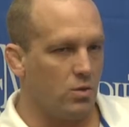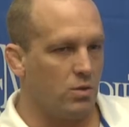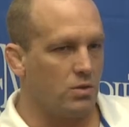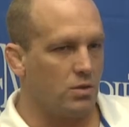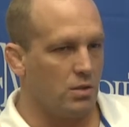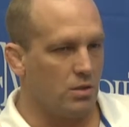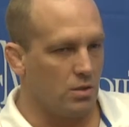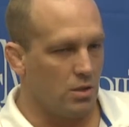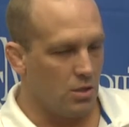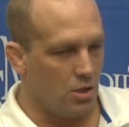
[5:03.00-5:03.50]
was
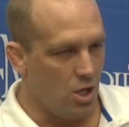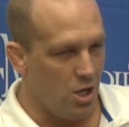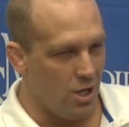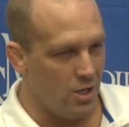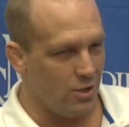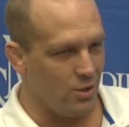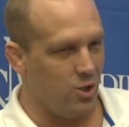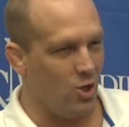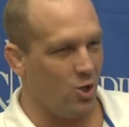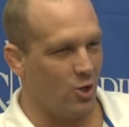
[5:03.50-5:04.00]

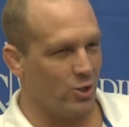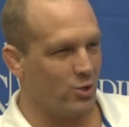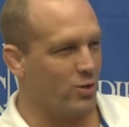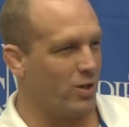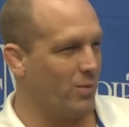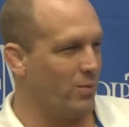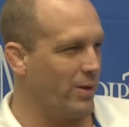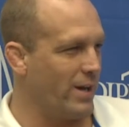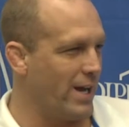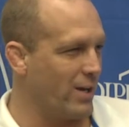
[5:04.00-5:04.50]
a long
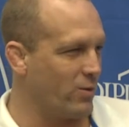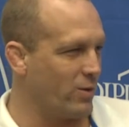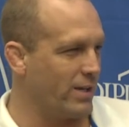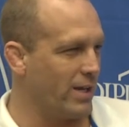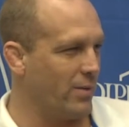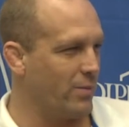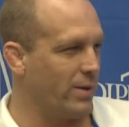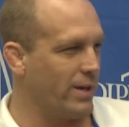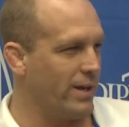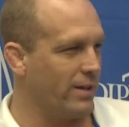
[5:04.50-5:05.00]
trip back. We
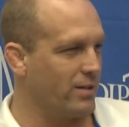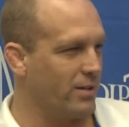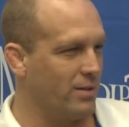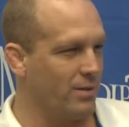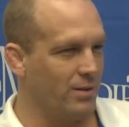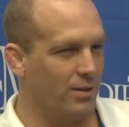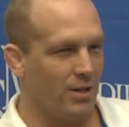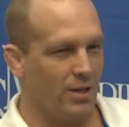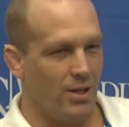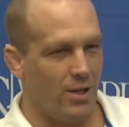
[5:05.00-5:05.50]
got back
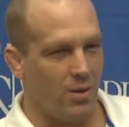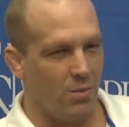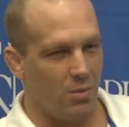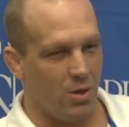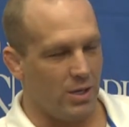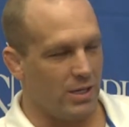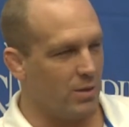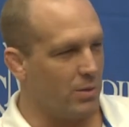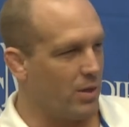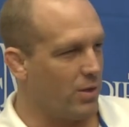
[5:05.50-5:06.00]
on
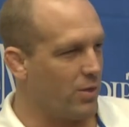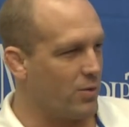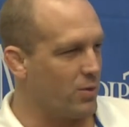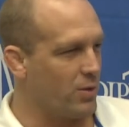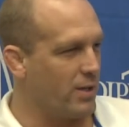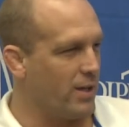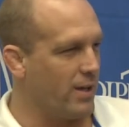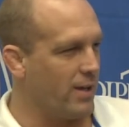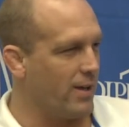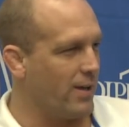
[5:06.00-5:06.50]
Monday about
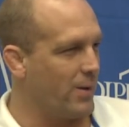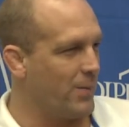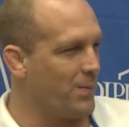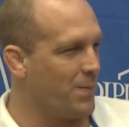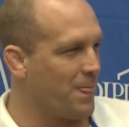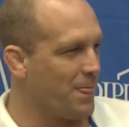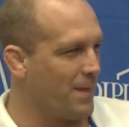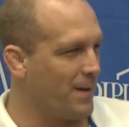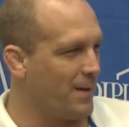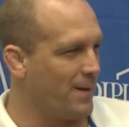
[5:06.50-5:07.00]
3 a.m.
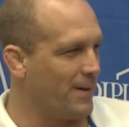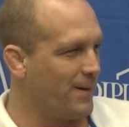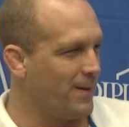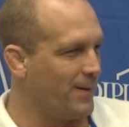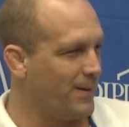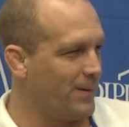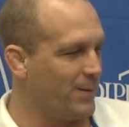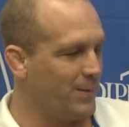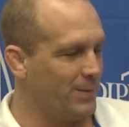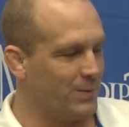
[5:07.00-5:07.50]

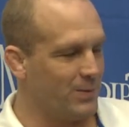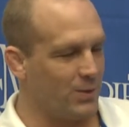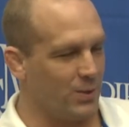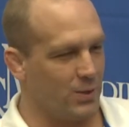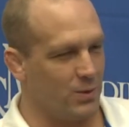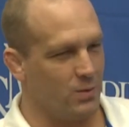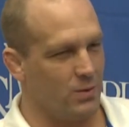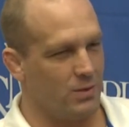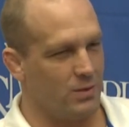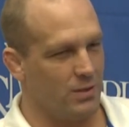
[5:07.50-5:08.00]

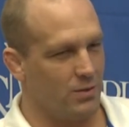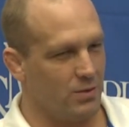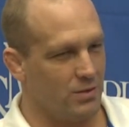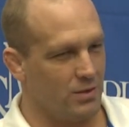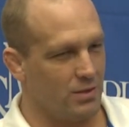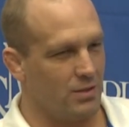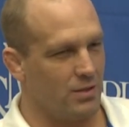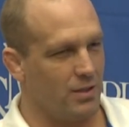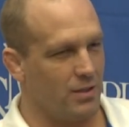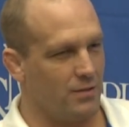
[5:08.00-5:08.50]
So it was
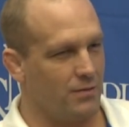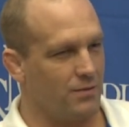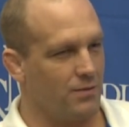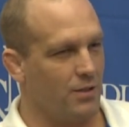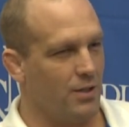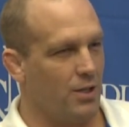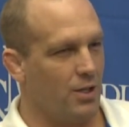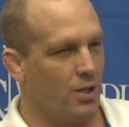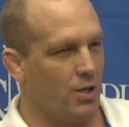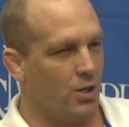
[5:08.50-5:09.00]
a tough
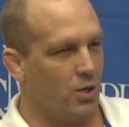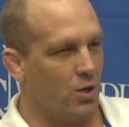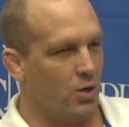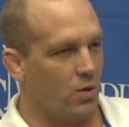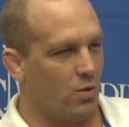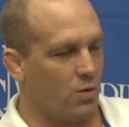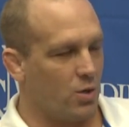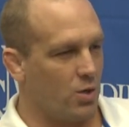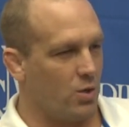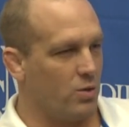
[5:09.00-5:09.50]

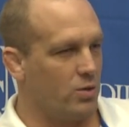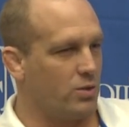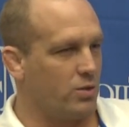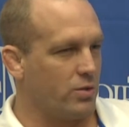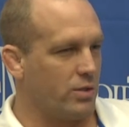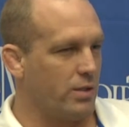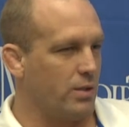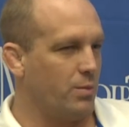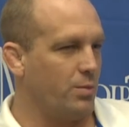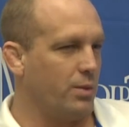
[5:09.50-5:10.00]
road
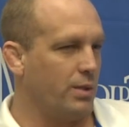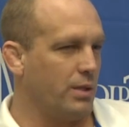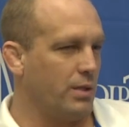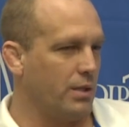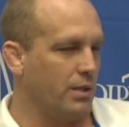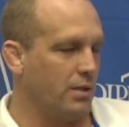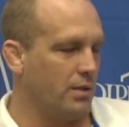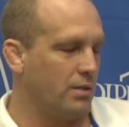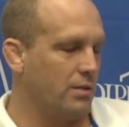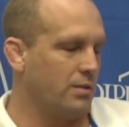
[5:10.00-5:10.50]
trip
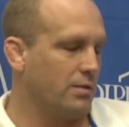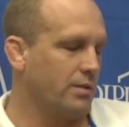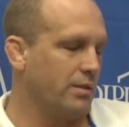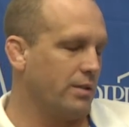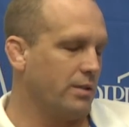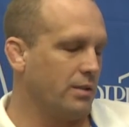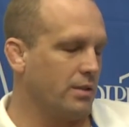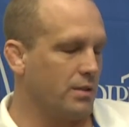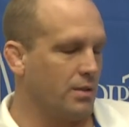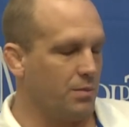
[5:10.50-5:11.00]
and
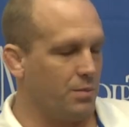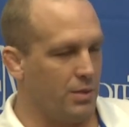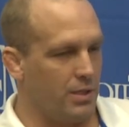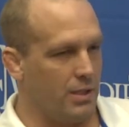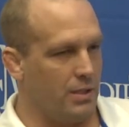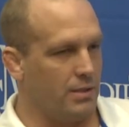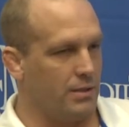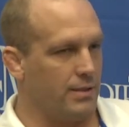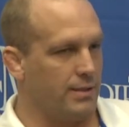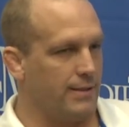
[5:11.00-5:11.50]

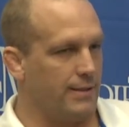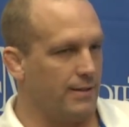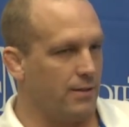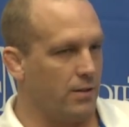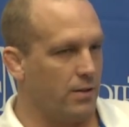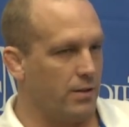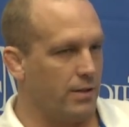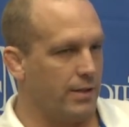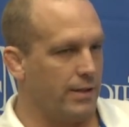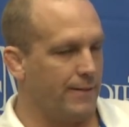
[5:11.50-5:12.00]
competing and
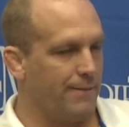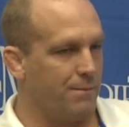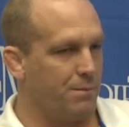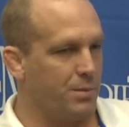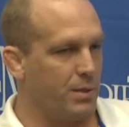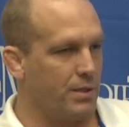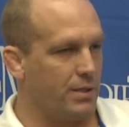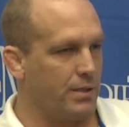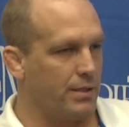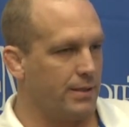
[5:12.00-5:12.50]
all that.
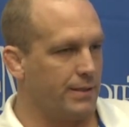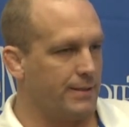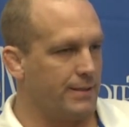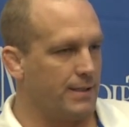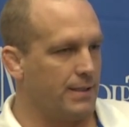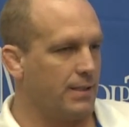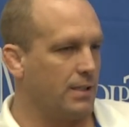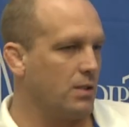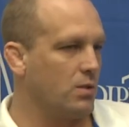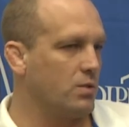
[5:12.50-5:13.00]
But
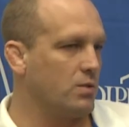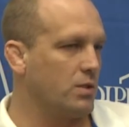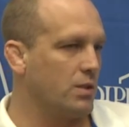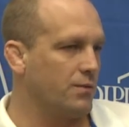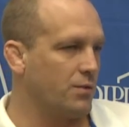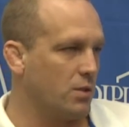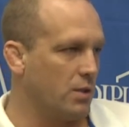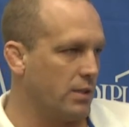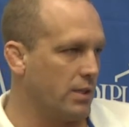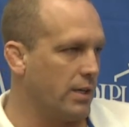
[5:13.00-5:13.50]
I think it was good
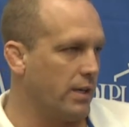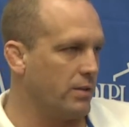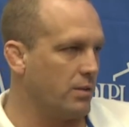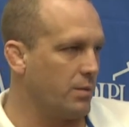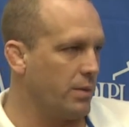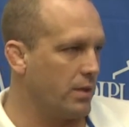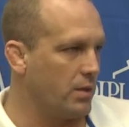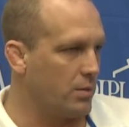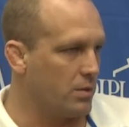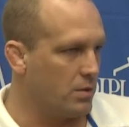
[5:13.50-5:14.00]
for our guys. It
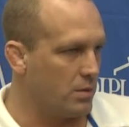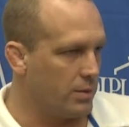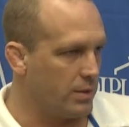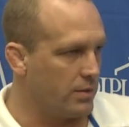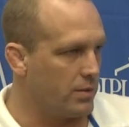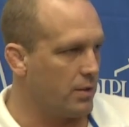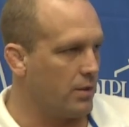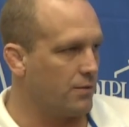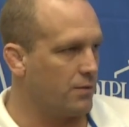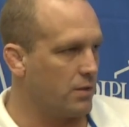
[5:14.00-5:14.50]
made them a little bit
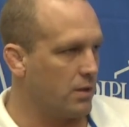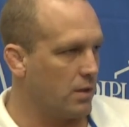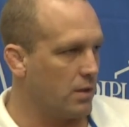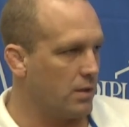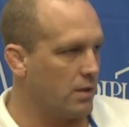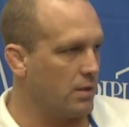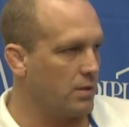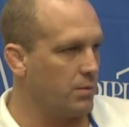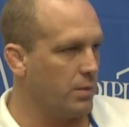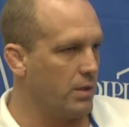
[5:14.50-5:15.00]
tougher, I
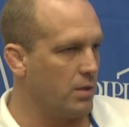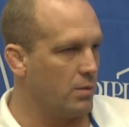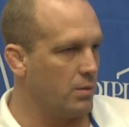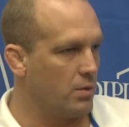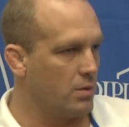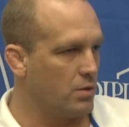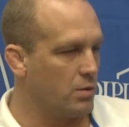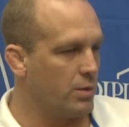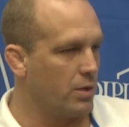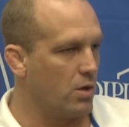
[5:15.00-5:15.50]
think, made them a
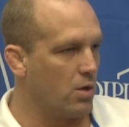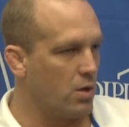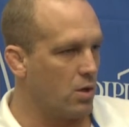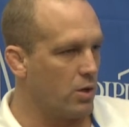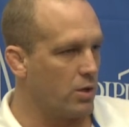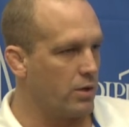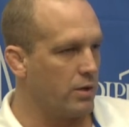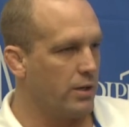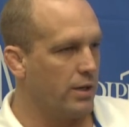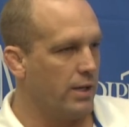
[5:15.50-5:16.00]
little bit
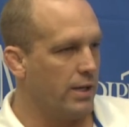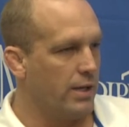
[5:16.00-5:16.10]
harder.